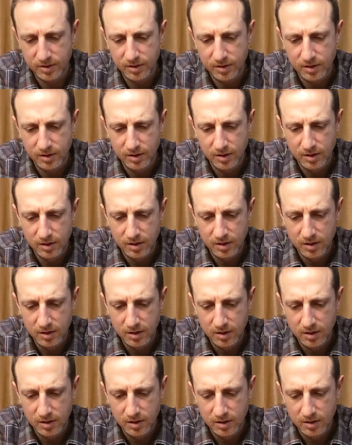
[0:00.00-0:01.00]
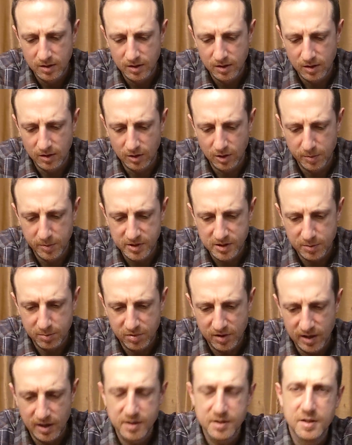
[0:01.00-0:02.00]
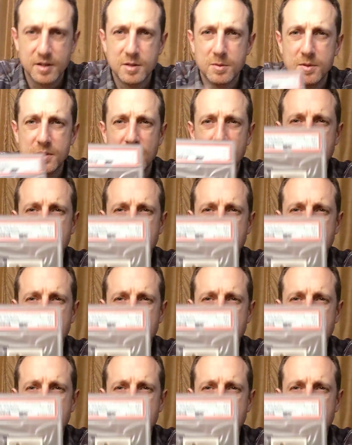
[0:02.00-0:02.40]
A little bit surprising. This one's